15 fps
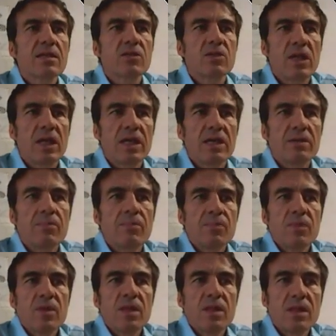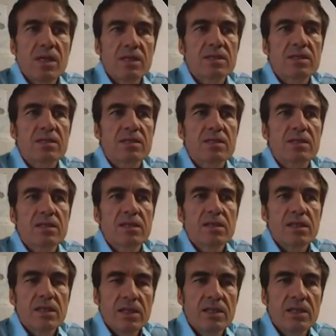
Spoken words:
clicked on that, these